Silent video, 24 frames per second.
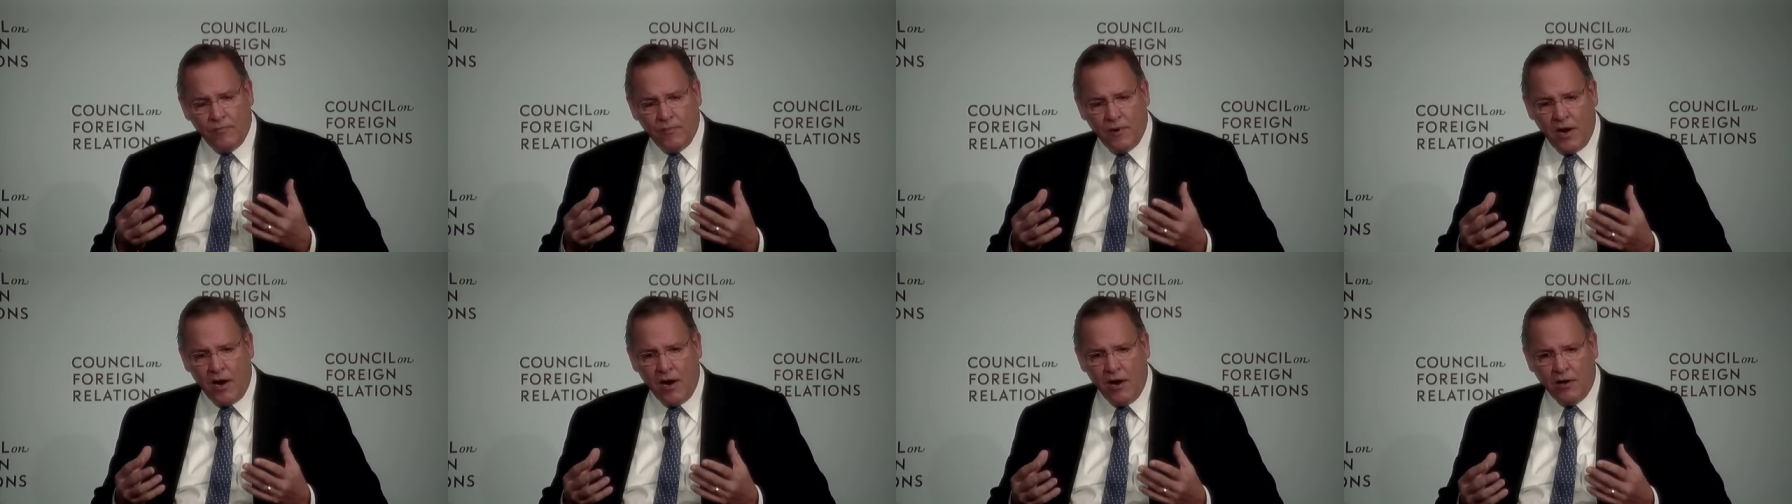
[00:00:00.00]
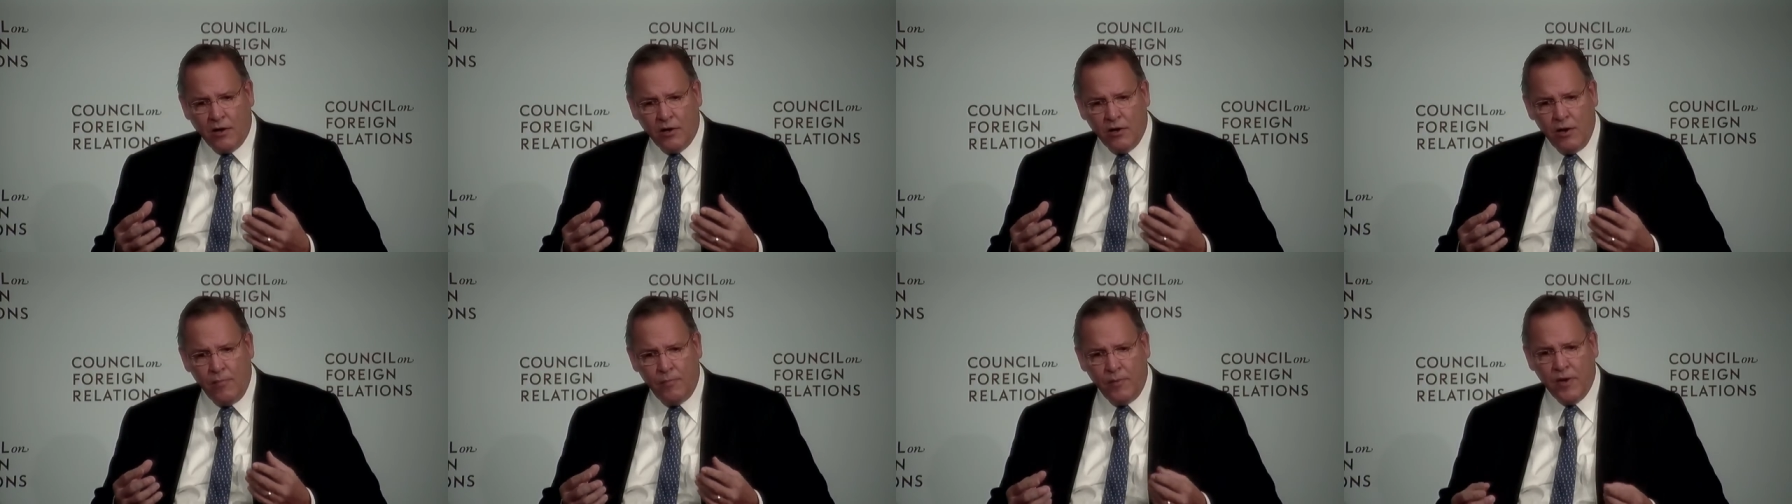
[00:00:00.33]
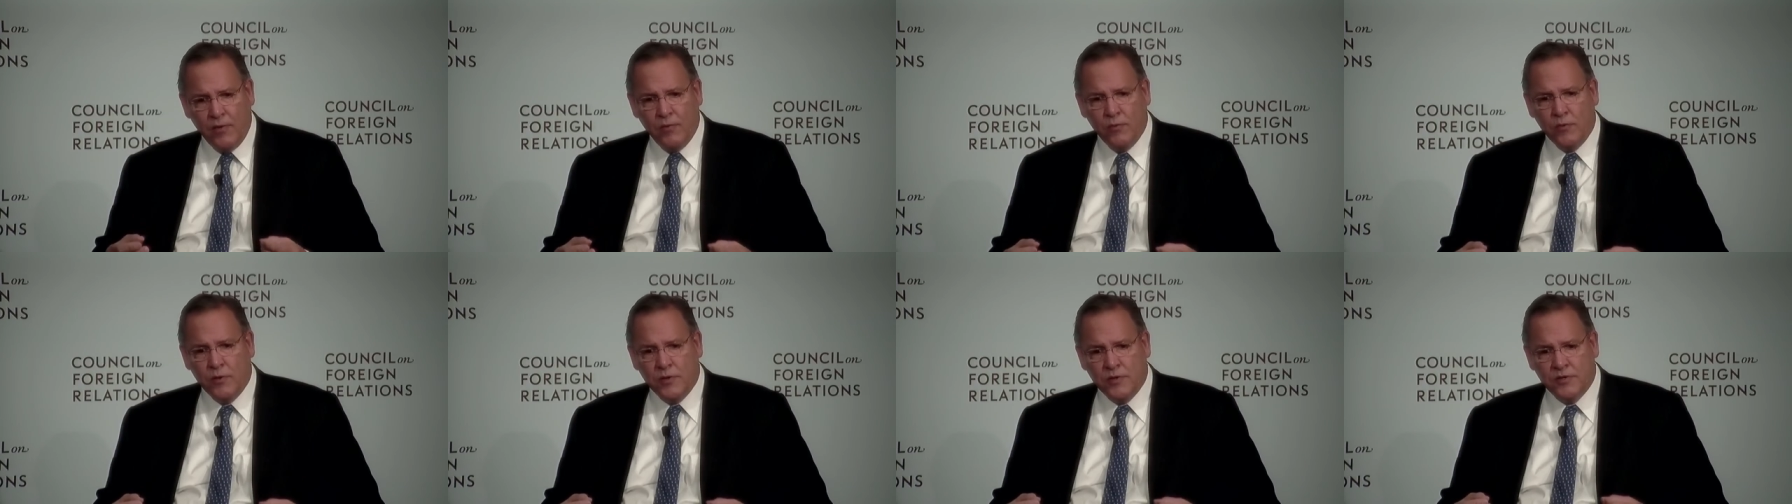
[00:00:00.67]
our company
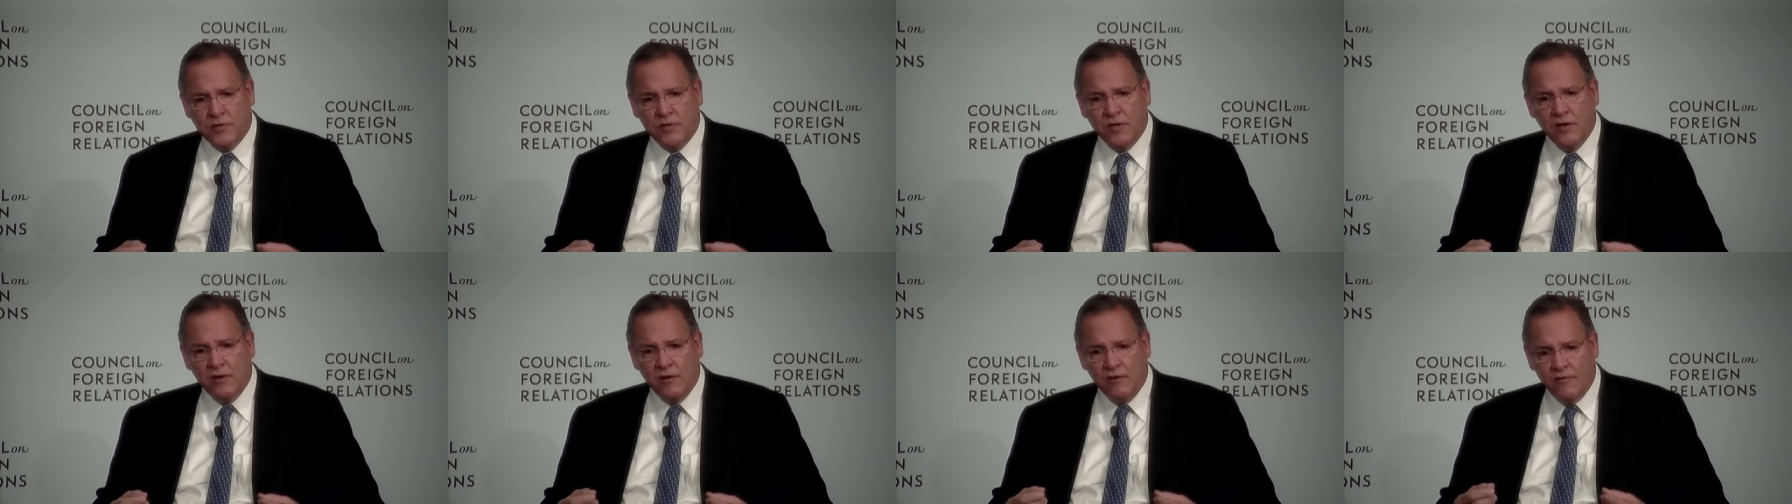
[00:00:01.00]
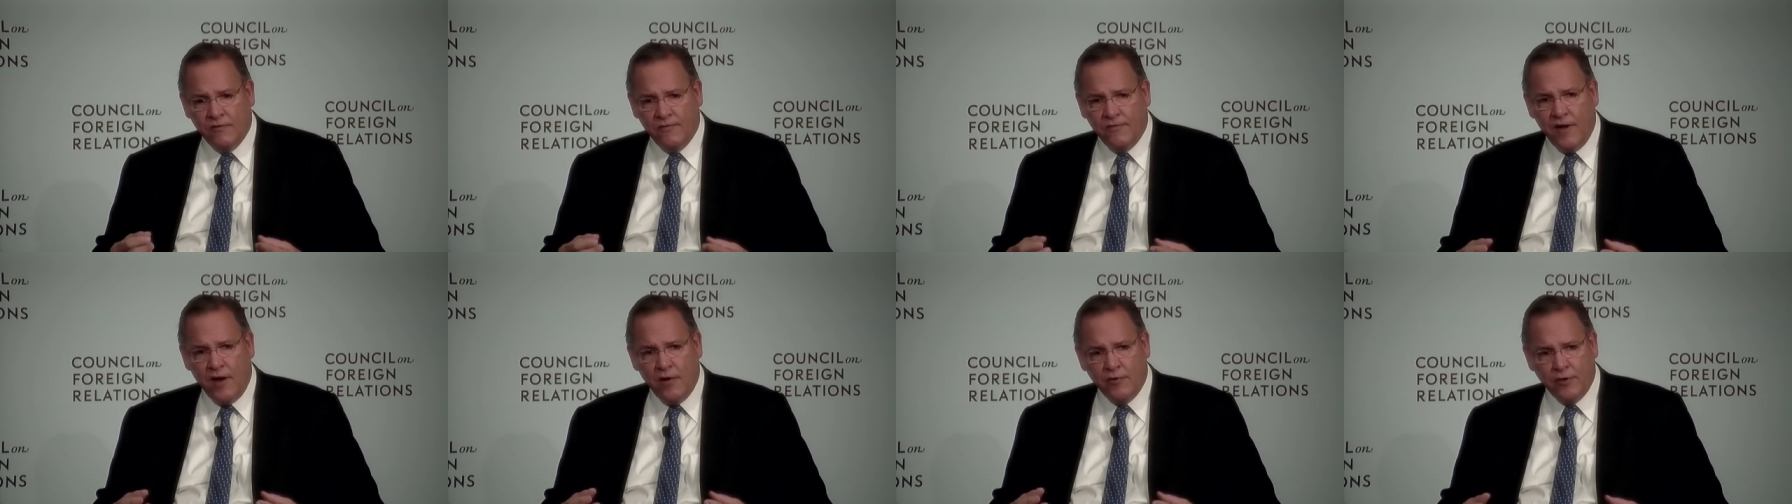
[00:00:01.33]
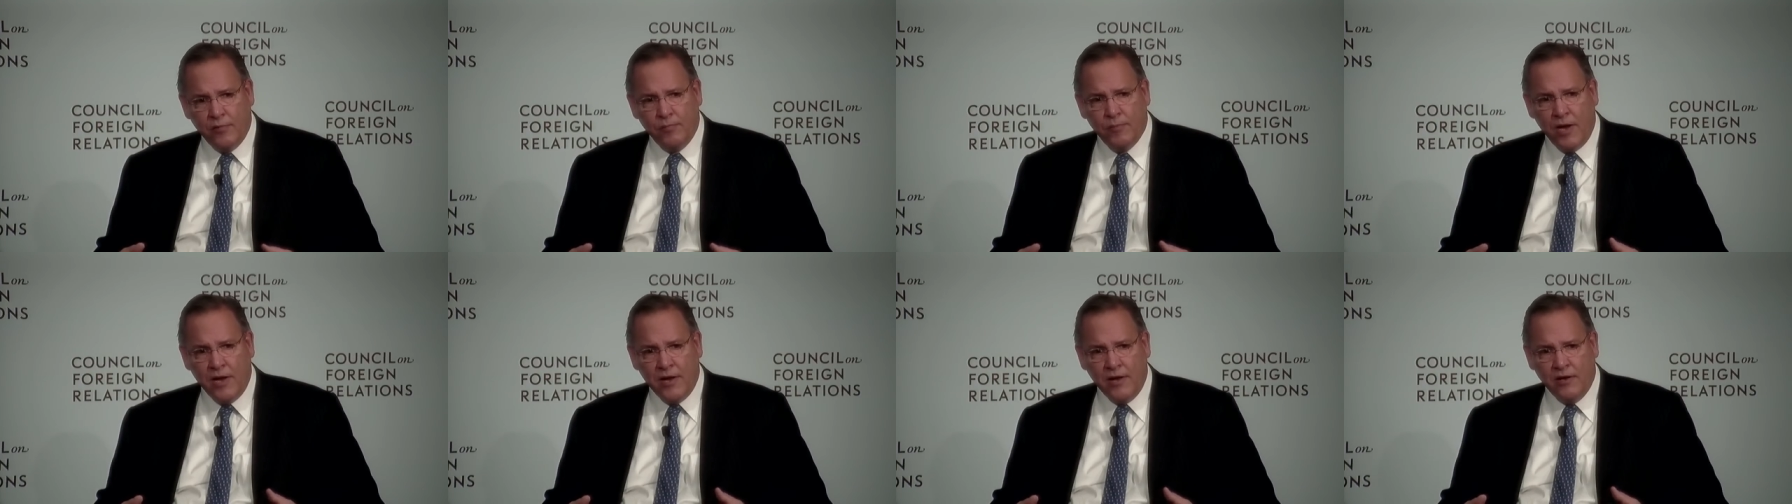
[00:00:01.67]
was founded
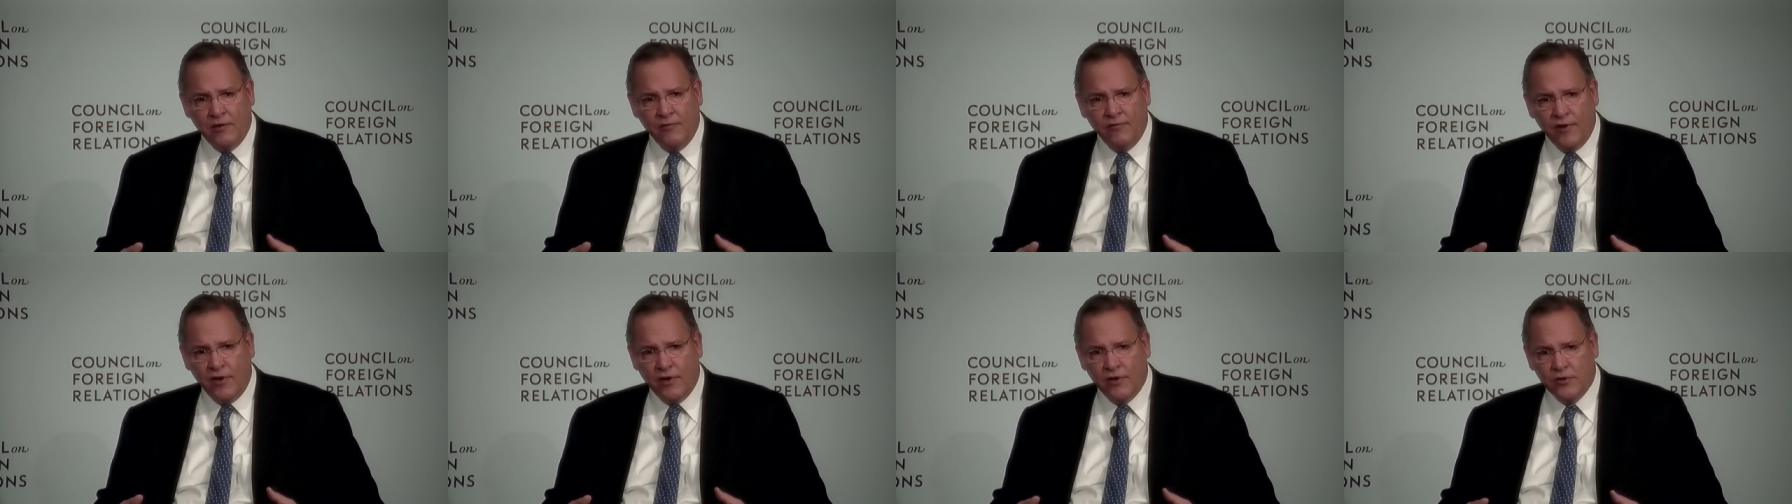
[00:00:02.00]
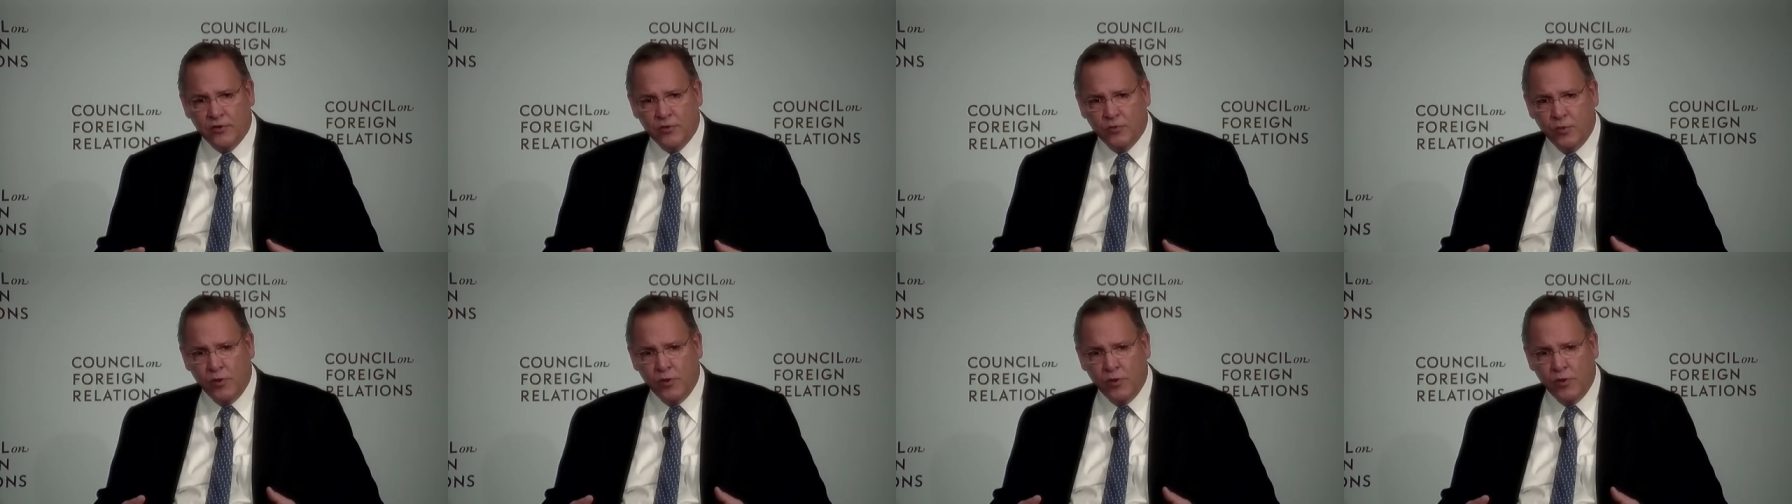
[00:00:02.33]
by innovators.